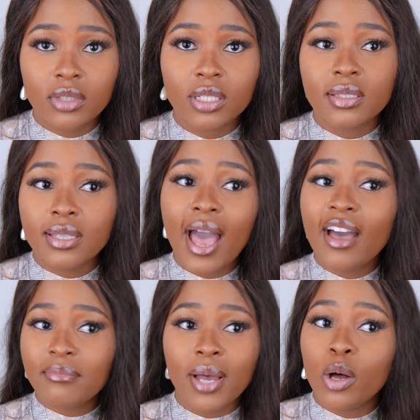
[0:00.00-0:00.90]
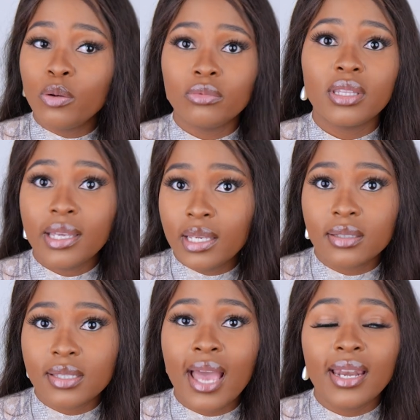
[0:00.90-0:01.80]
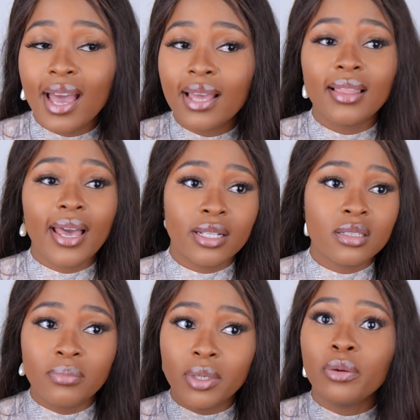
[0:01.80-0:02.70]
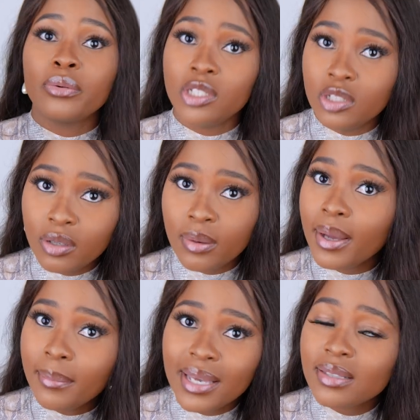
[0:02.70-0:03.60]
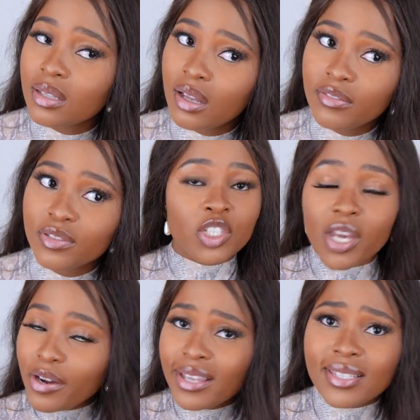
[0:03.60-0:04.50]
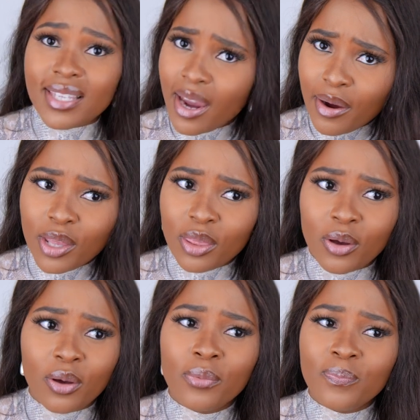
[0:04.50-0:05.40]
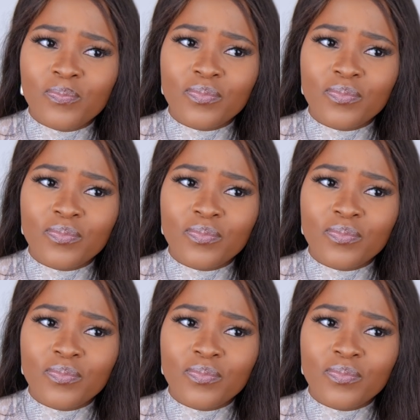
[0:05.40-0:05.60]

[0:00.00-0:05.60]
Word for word: because I have my own things and I like to be original about my stuff. Sharing is caring though.